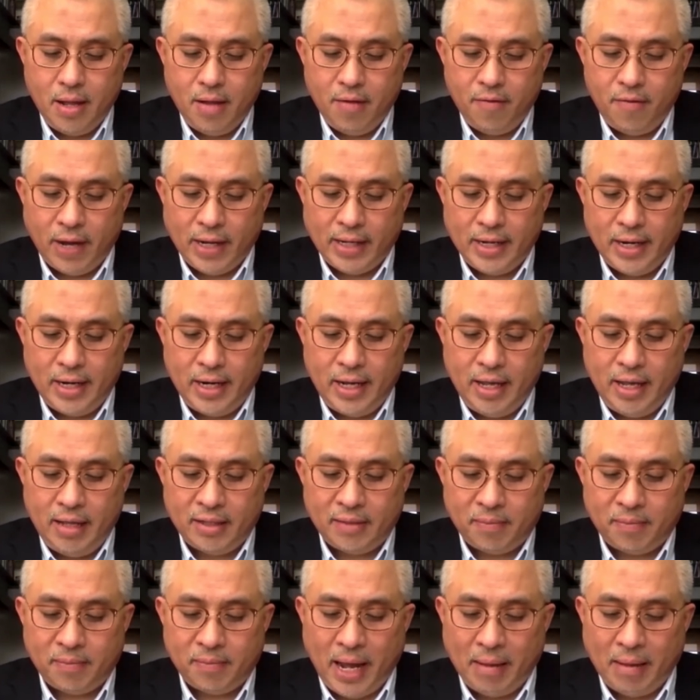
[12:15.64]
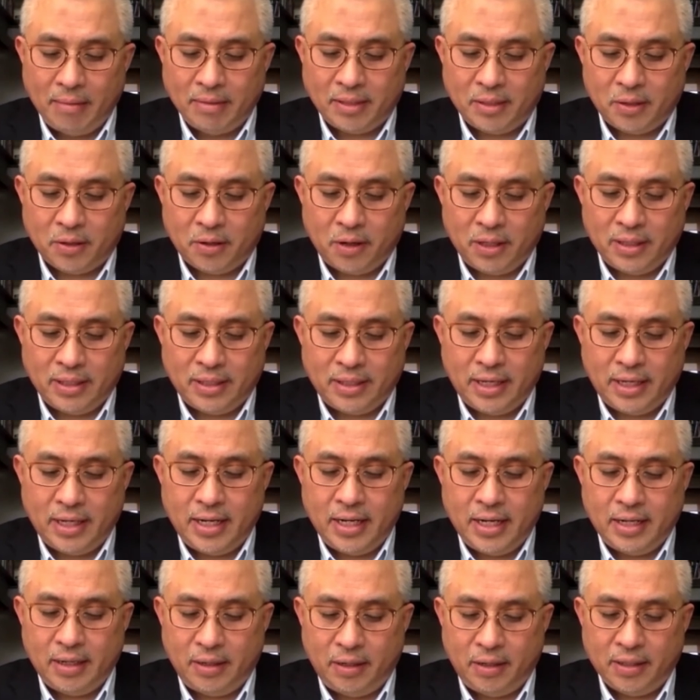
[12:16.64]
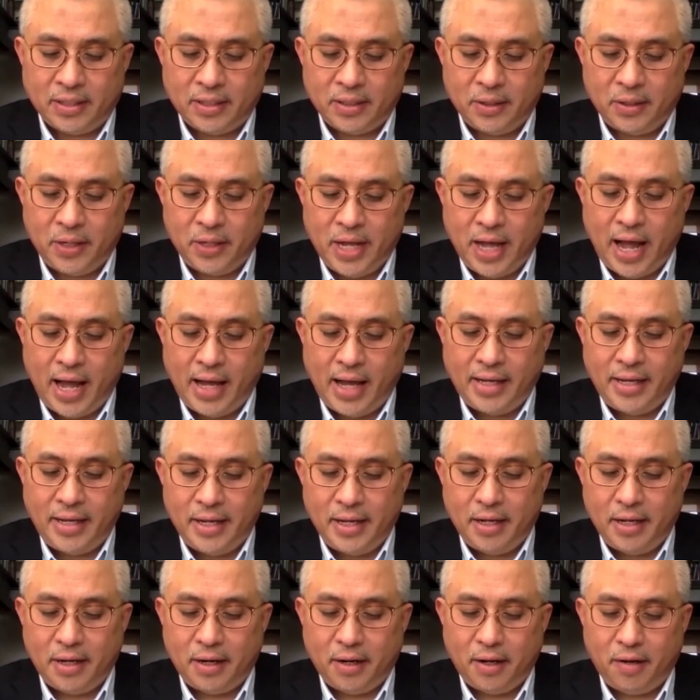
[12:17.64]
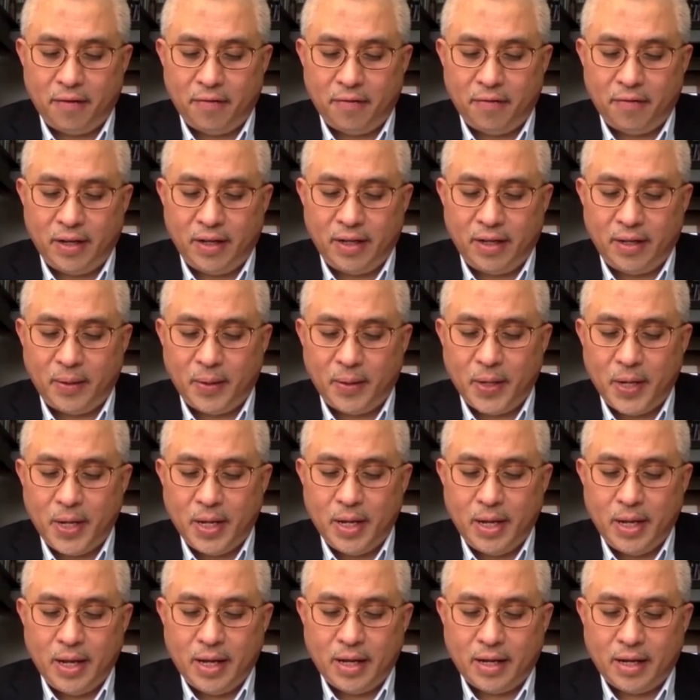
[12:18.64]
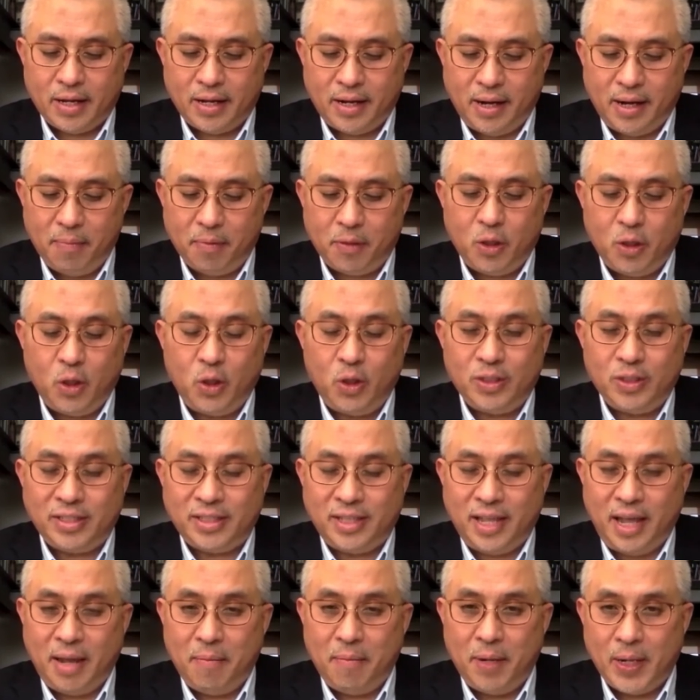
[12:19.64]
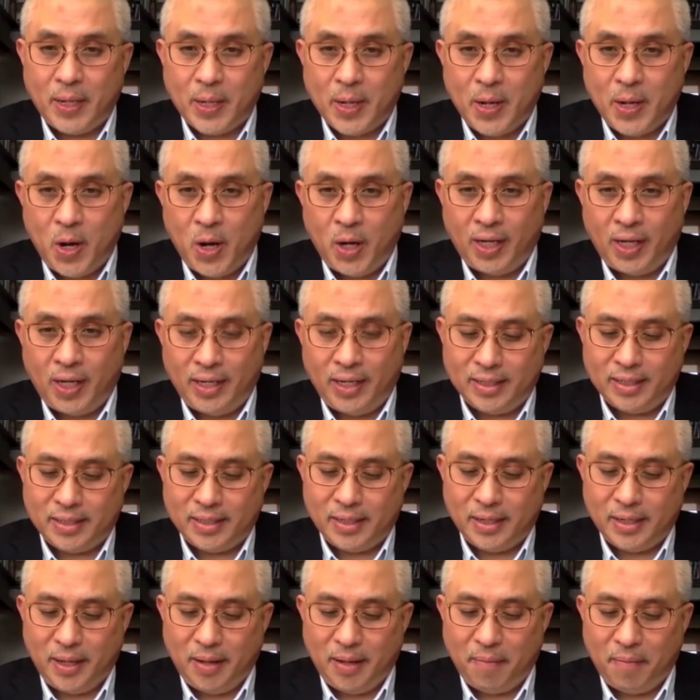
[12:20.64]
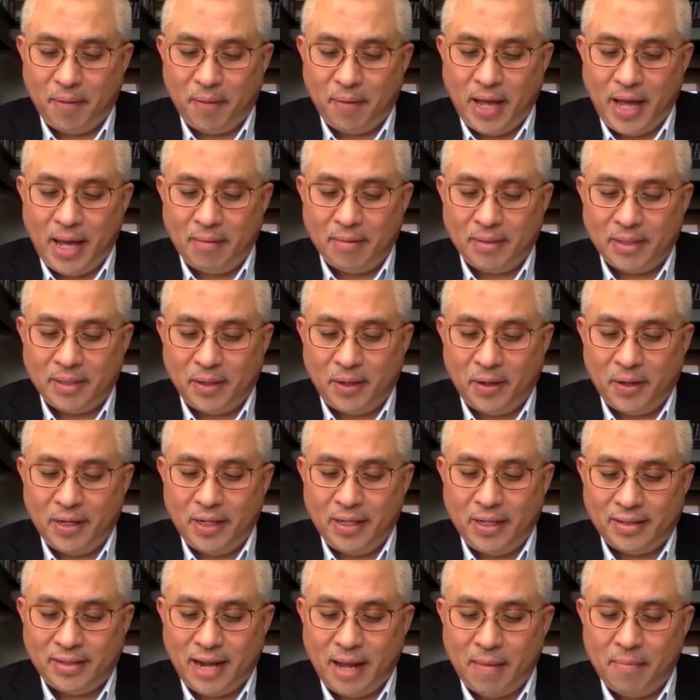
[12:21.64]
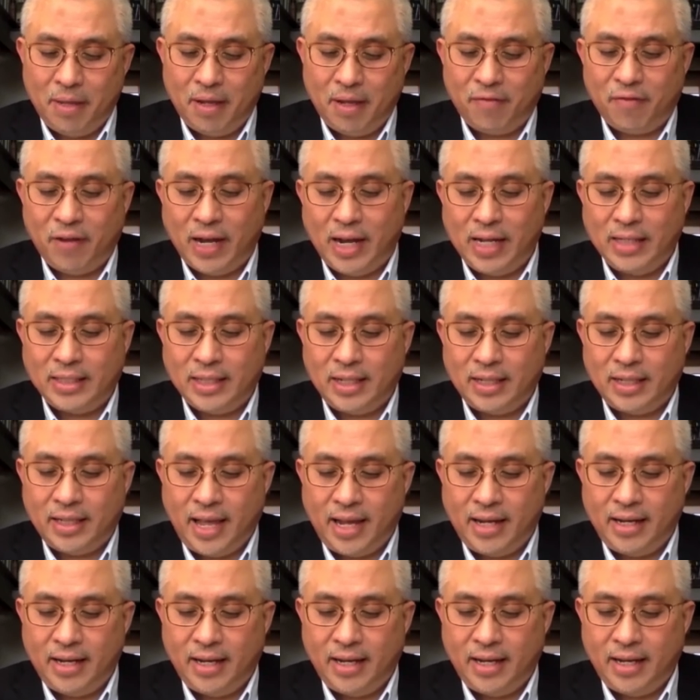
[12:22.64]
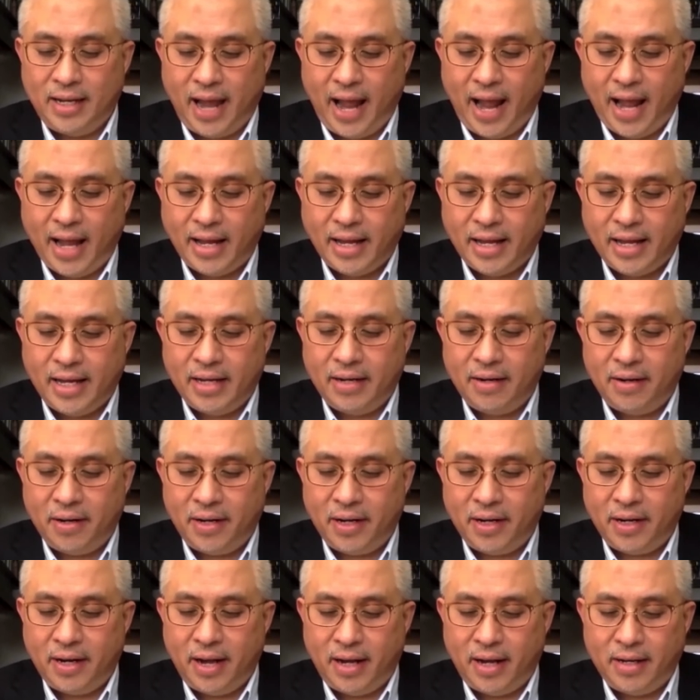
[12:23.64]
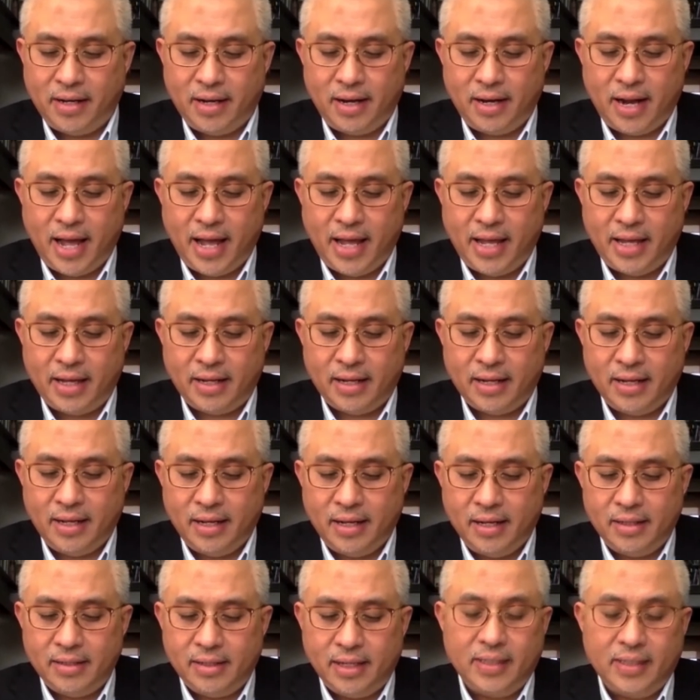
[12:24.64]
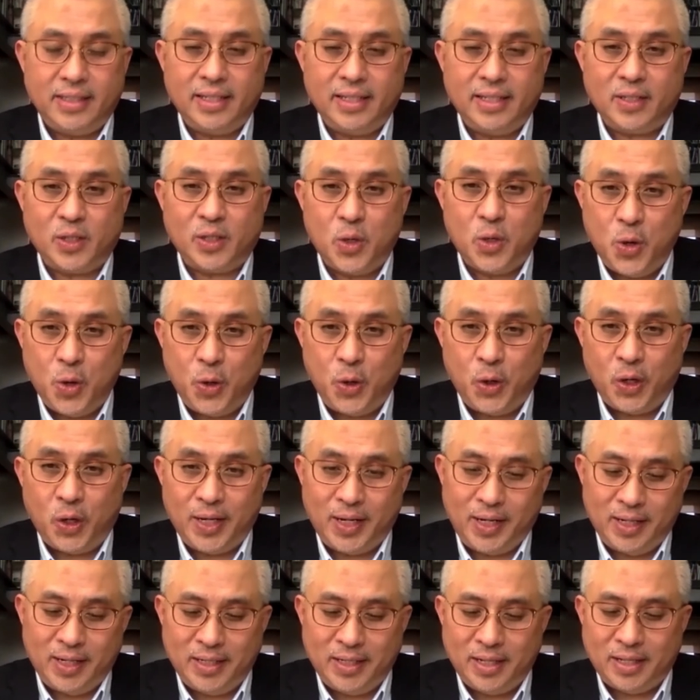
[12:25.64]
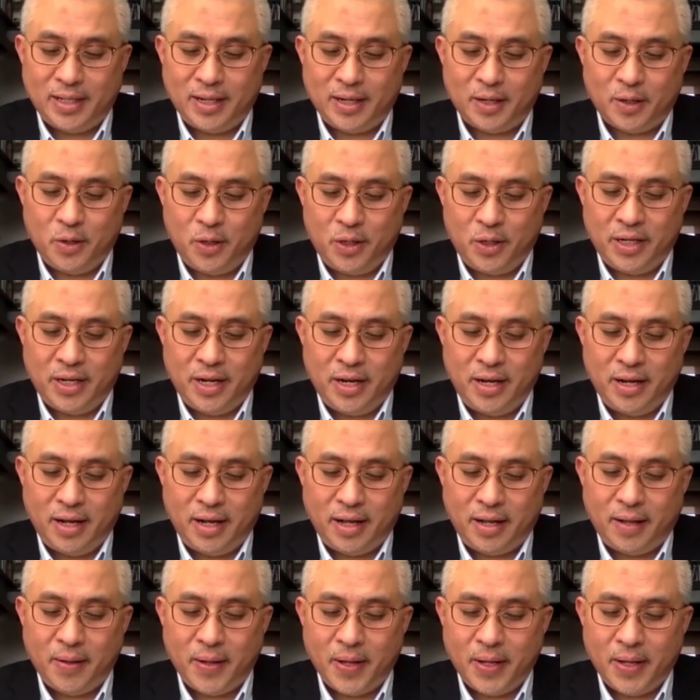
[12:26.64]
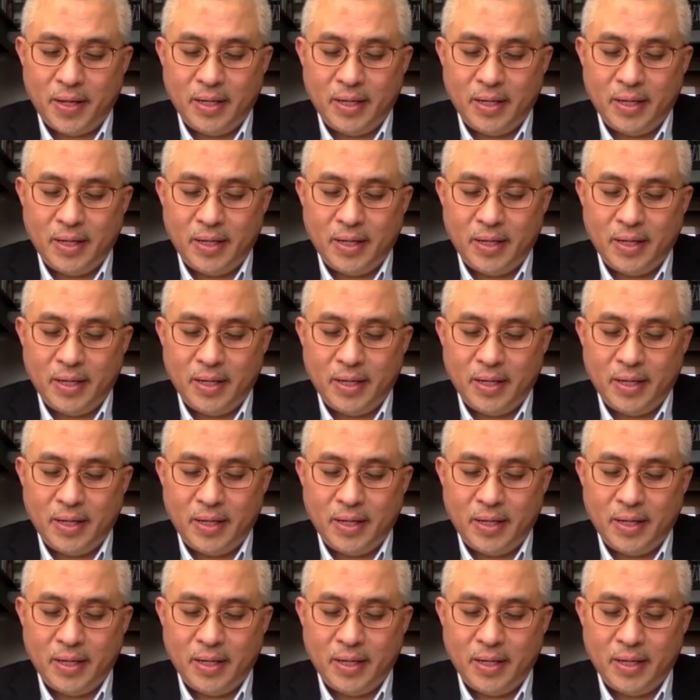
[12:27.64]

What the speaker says: Finally, it's perhaps to consider also the idea of crypto stable coins, perhaps on Islamic financial tenets, anchored on an underlying such as gold, a digital gold dinar.